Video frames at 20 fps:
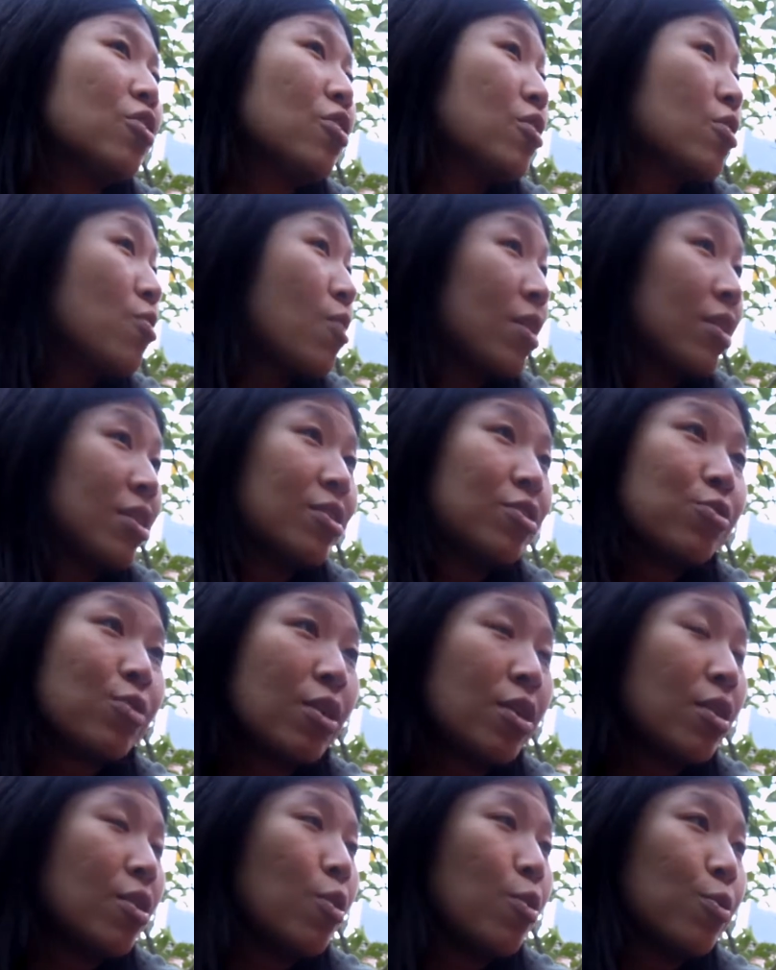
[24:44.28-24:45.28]
according to
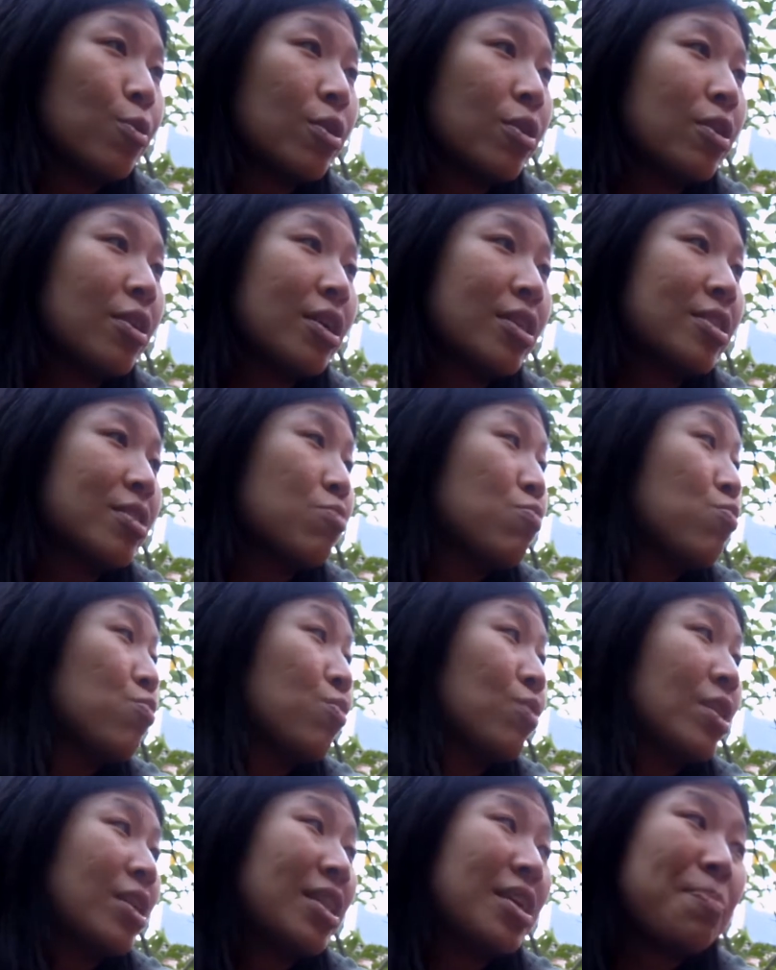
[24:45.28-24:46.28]
our owner, it's a
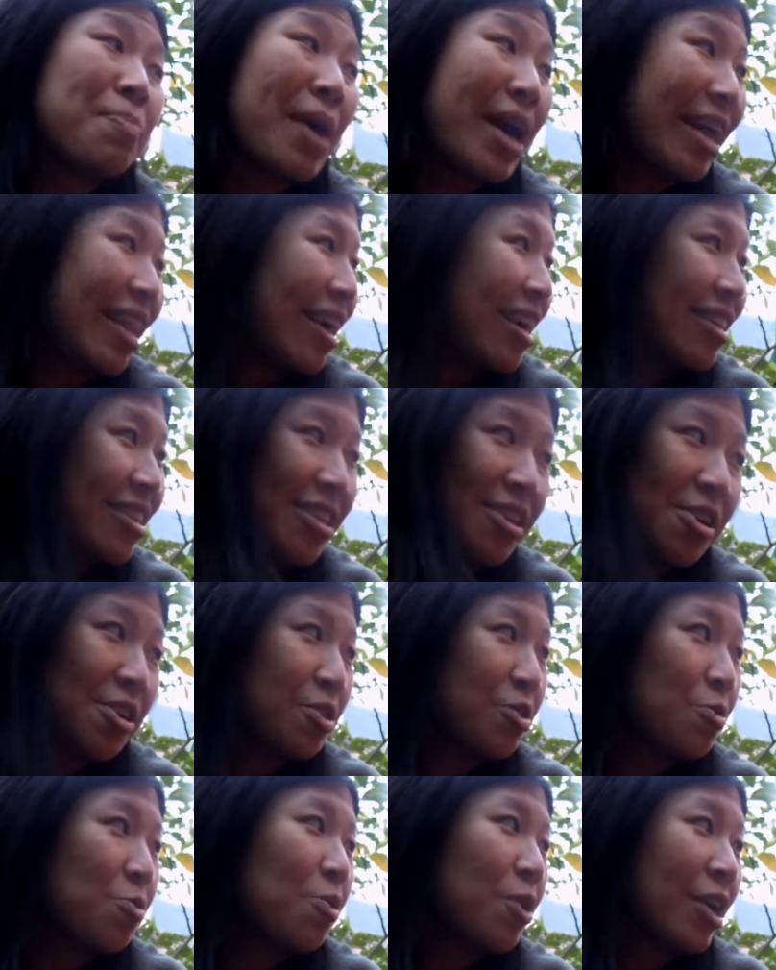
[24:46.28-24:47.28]
really bad idea
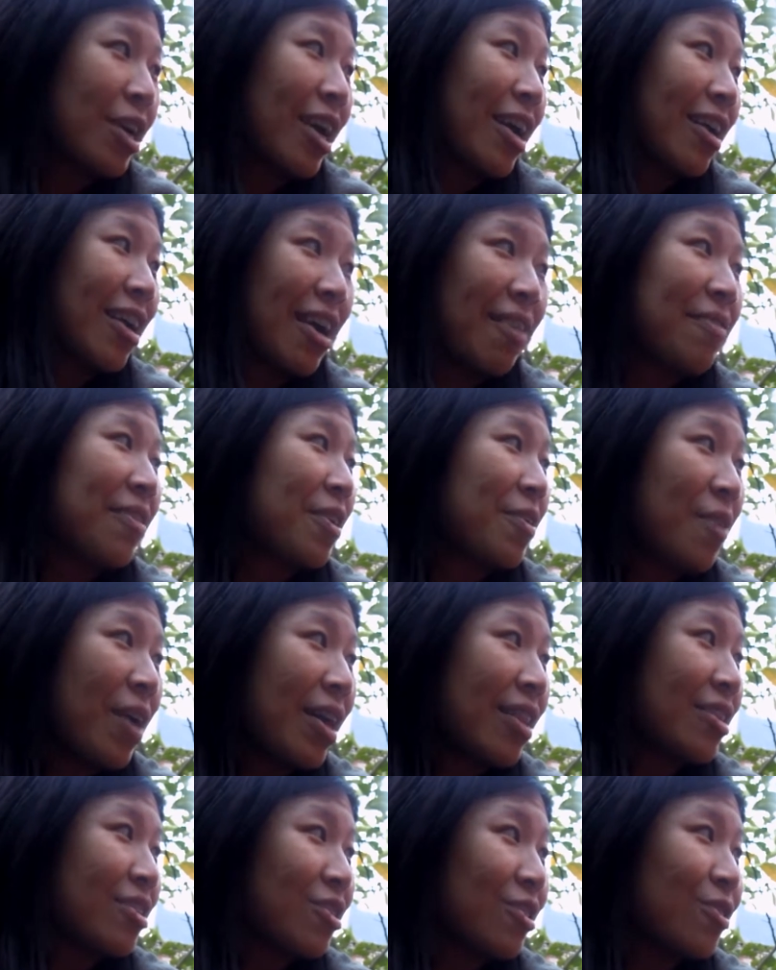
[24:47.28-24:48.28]
to work at Cafe
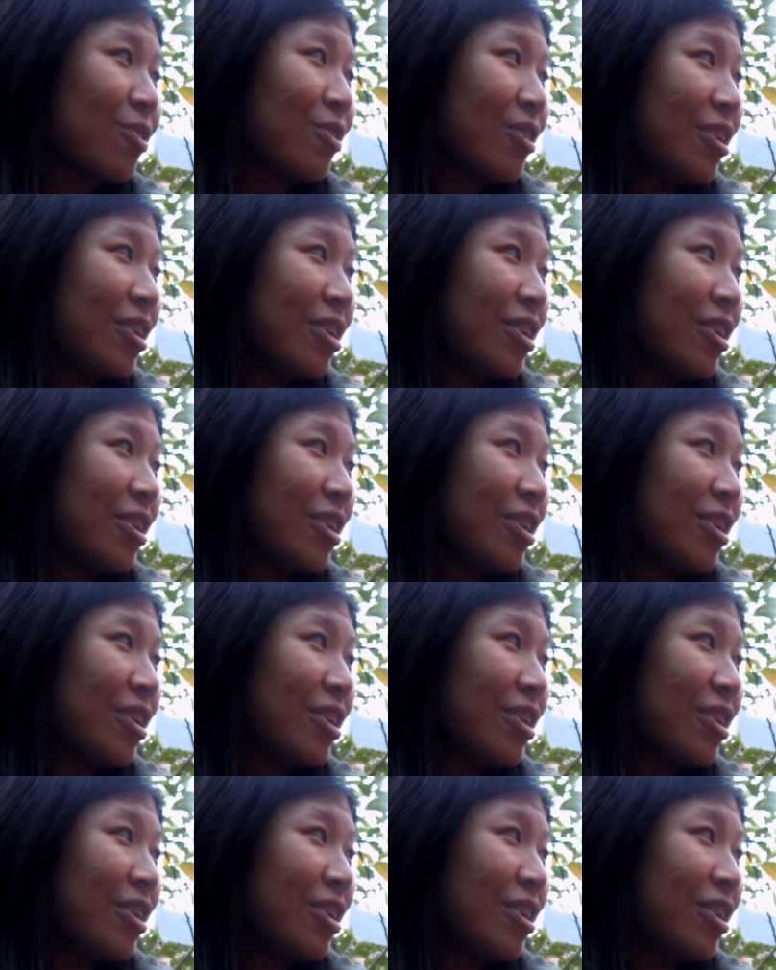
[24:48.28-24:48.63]
Gratitude.